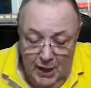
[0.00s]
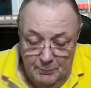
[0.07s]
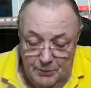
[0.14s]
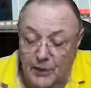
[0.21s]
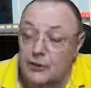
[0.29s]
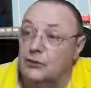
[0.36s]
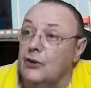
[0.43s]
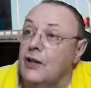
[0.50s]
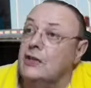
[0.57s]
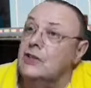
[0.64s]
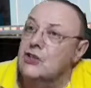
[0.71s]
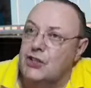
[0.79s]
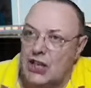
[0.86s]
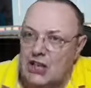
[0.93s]
But they
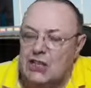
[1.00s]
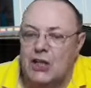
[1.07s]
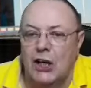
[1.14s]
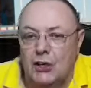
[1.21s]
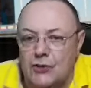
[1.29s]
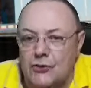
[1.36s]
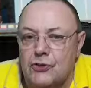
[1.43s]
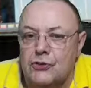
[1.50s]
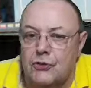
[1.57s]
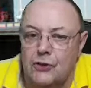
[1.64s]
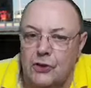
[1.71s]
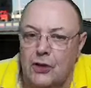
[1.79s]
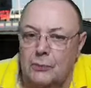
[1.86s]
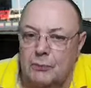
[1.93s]
sent
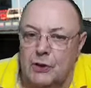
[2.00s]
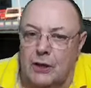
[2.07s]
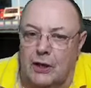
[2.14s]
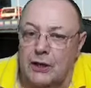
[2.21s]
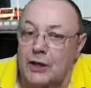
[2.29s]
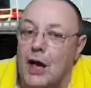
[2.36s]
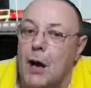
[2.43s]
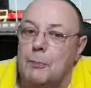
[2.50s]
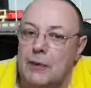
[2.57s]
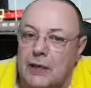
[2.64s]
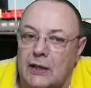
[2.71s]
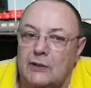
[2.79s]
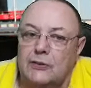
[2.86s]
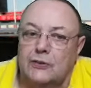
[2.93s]
600 Light Brigade up
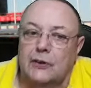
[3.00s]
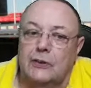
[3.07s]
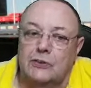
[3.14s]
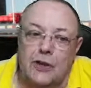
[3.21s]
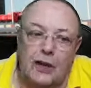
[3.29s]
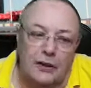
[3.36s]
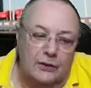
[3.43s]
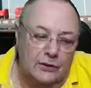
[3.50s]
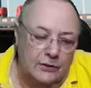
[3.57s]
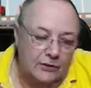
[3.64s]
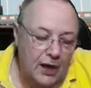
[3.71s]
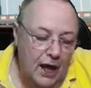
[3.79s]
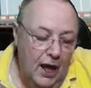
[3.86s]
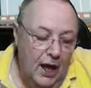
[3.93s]
against these
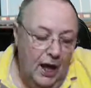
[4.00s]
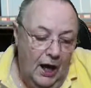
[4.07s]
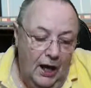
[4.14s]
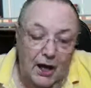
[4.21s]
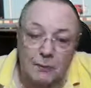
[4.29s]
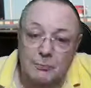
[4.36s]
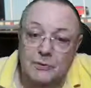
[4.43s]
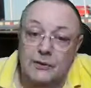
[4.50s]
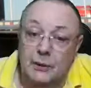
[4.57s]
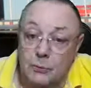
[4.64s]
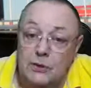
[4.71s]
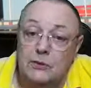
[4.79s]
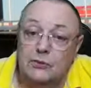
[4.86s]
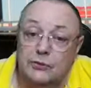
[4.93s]
guns. Now,
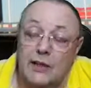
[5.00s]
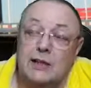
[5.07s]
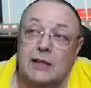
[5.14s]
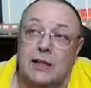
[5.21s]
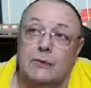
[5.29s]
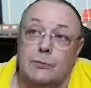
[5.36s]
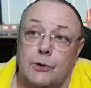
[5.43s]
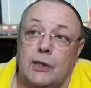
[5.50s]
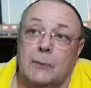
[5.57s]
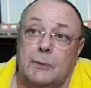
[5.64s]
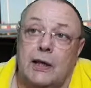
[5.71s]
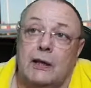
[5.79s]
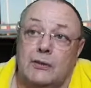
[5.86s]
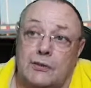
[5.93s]
when you send cavalry up
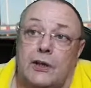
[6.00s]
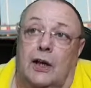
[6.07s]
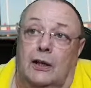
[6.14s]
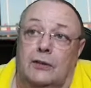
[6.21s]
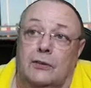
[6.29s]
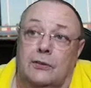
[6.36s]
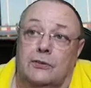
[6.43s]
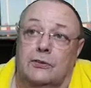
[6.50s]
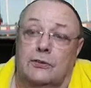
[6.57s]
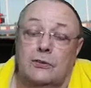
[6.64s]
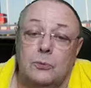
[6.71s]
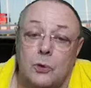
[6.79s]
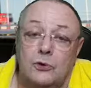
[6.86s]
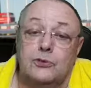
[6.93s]
against guns,
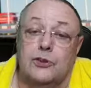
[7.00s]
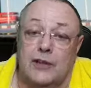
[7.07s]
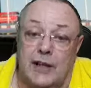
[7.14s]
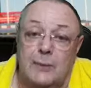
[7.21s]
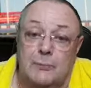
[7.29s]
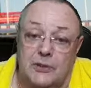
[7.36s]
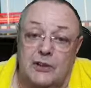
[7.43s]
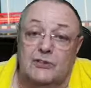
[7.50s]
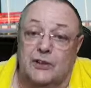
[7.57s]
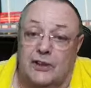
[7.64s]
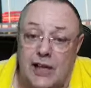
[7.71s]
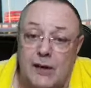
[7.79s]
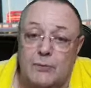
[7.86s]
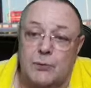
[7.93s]
what's going to happen is the
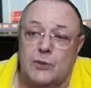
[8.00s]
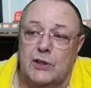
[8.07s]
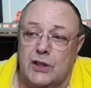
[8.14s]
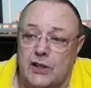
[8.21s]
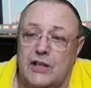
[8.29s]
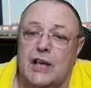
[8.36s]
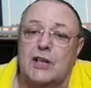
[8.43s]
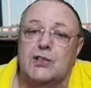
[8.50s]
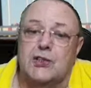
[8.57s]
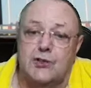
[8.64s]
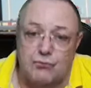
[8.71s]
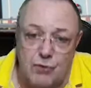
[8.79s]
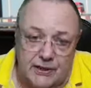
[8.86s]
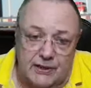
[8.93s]
cavalry are going to get
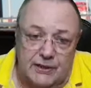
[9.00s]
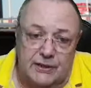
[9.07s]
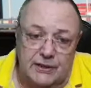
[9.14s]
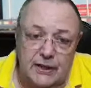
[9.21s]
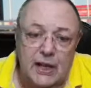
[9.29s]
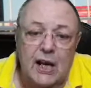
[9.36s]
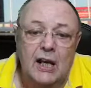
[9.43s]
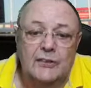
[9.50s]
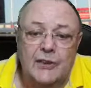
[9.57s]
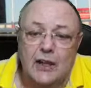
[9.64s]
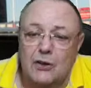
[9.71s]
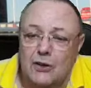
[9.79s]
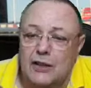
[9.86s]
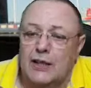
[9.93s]
shredded.
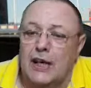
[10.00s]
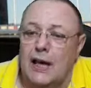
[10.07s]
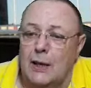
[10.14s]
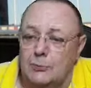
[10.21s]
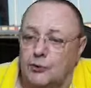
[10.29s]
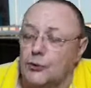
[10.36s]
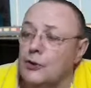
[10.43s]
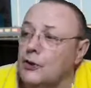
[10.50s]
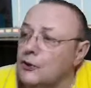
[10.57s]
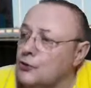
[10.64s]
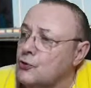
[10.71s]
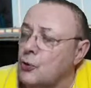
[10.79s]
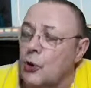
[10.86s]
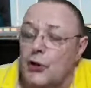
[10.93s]
They are going to get absolutely
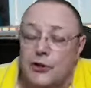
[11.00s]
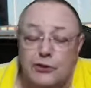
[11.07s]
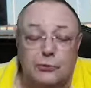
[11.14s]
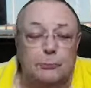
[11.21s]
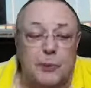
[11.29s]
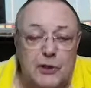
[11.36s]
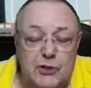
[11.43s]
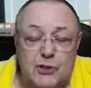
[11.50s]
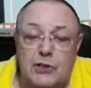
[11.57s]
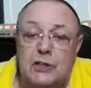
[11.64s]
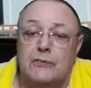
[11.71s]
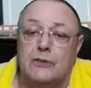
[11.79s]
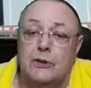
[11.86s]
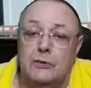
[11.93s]
destroyed,
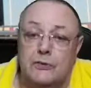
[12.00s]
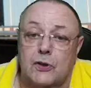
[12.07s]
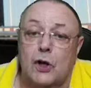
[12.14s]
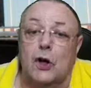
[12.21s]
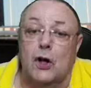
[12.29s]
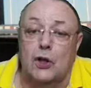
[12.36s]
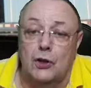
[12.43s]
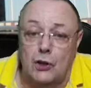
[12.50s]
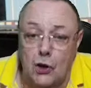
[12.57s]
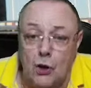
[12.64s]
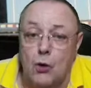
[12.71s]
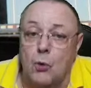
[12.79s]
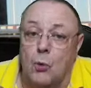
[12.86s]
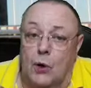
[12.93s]
especially if you've got a
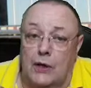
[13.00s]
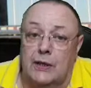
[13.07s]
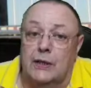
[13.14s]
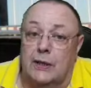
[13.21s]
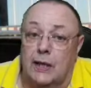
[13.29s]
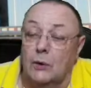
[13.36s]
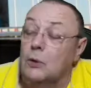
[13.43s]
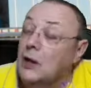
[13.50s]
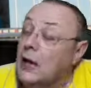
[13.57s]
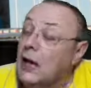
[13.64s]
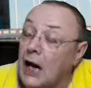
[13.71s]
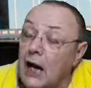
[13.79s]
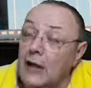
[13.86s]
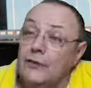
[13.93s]
long way to go.
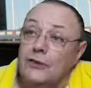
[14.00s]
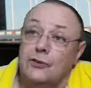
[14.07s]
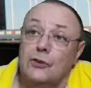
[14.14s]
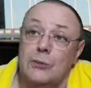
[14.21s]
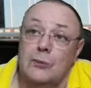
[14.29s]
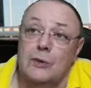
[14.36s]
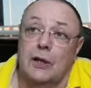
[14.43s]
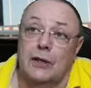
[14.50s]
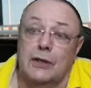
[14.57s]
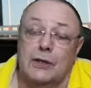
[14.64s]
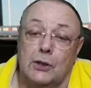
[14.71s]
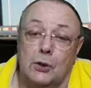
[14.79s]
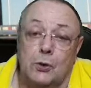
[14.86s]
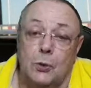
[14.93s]
And this Light Brigade
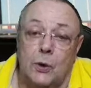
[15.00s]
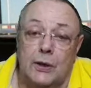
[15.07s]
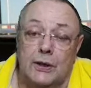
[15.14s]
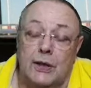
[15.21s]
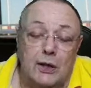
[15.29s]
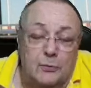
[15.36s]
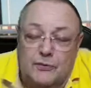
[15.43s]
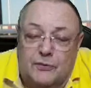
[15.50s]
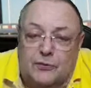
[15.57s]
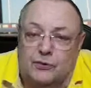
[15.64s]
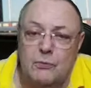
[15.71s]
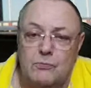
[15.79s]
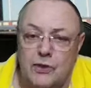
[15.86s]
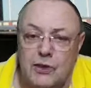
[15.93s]
had a long way to go, but for
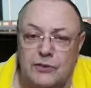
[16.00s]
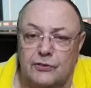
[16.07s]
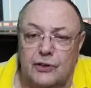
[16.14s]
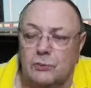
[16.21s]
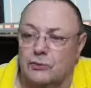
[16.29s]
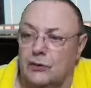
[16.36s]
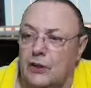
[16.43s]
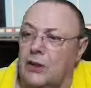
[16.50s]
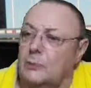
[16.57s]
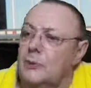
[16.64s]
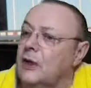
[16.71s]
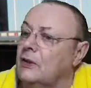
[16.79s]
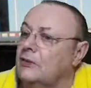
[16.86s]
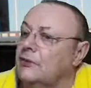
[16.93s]
some reason they were sent up
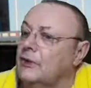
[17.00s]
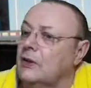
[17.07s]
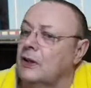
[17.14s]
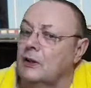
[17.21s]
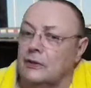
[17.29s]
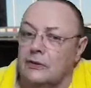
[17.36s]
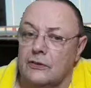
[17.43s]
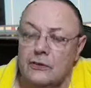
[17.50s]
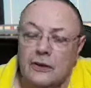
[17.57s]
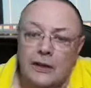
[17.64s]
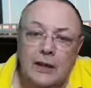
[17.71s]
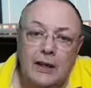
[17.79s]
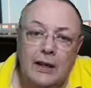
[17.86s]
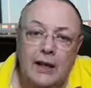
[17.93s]
against the guns.
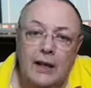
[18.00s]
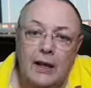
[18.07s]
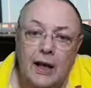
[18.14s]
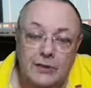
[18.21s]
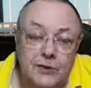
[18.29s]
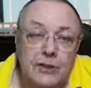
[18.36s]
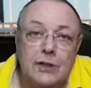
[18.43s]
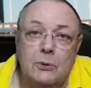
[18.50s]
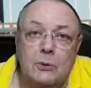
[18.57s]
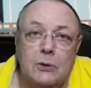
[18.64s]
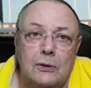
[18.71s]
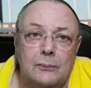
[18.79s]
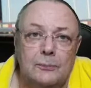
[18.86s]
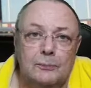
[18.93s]
And do you know
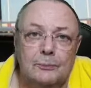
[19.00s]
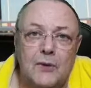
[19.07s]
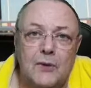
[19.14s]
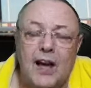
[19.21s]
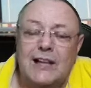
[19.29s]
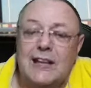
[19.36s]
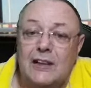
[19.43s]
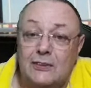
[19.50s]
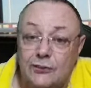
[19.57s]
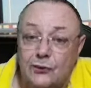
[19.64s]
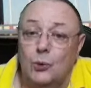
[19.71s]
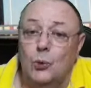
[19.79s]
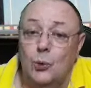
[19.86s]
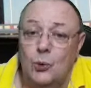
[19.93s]
what?
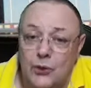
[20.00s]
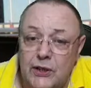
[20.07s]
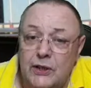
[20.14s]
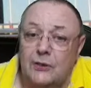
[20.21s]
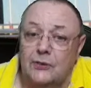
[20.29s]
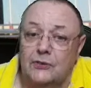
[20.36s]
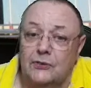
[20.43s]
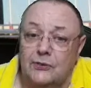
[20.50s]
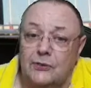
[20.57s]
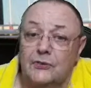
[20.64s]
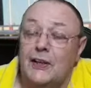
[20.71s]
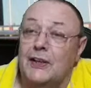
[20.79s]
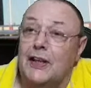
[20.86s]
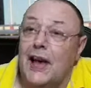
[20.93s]
Against all the odds,
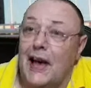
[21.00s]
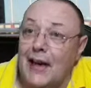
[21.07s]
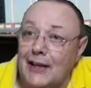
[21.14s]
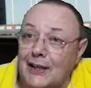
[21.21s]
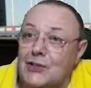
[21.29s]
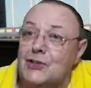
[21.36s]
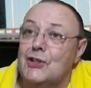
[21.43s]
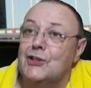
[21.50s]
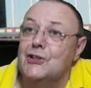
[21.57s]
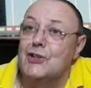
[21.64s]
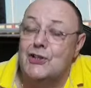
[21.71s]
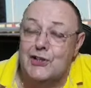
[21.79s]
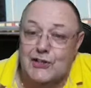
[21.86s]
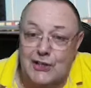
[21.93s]
they actually
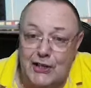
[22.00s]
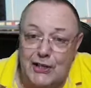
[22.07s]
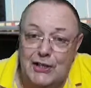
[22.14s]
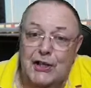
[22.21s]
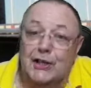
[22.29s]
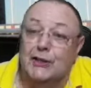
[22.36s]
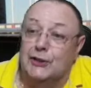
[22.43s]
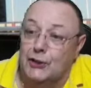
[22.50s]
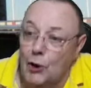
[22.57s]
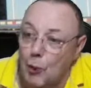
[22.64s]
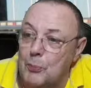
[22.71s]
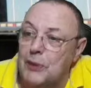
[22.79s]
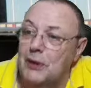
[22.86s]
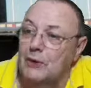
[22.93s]
succeeded and
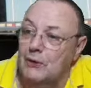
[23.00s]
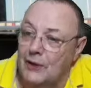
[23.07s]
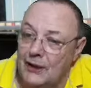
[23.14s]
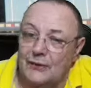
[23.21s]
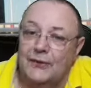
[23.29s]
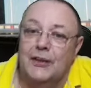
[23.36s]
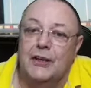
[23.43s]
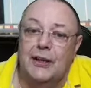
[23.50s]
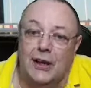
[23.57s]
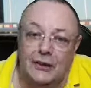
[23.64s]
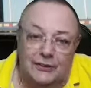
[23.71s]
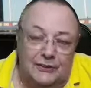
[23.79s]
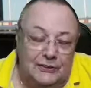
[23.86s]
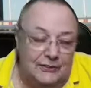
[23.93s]
got behind the
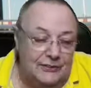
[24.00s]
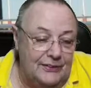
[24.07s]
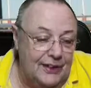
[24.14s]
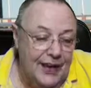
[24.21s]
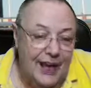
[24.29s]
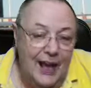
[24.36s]
guns.